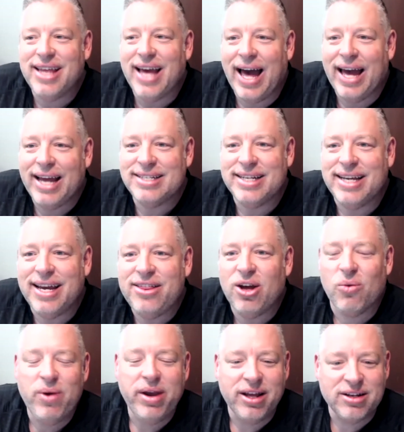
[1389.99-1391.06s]
idea that
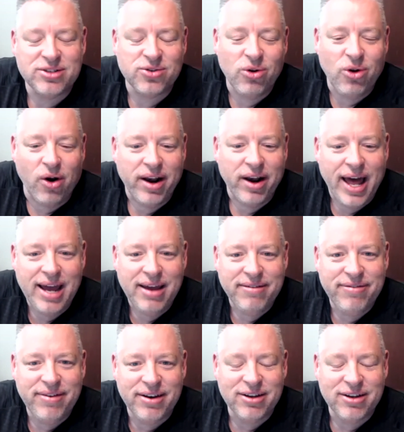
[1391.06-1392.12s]
we control our life
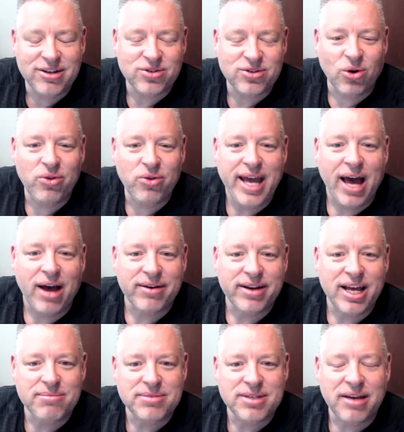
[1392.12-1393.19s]
and control the
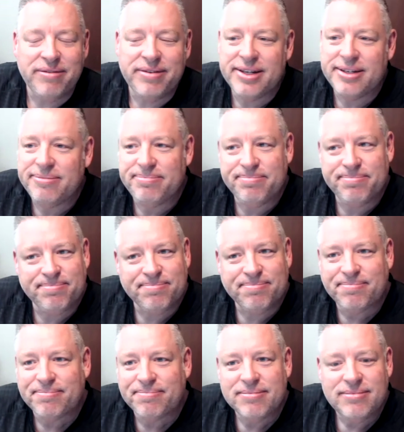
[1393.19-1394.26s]
outcomes of it,
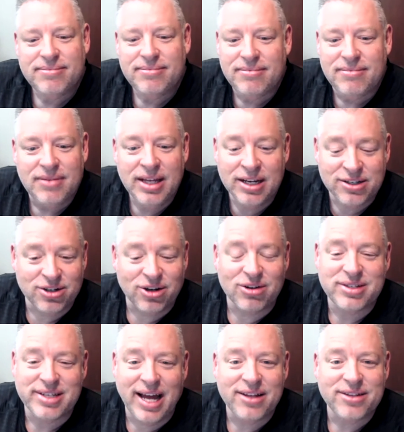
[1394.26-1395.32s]
it sure
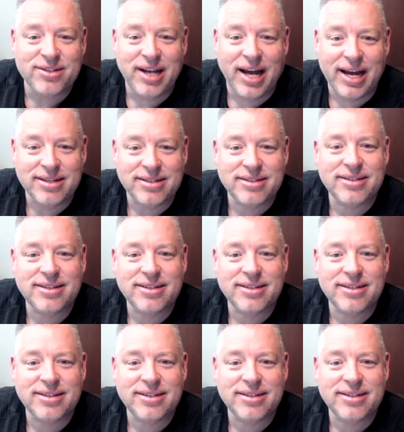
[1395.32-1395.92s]
sounds nice.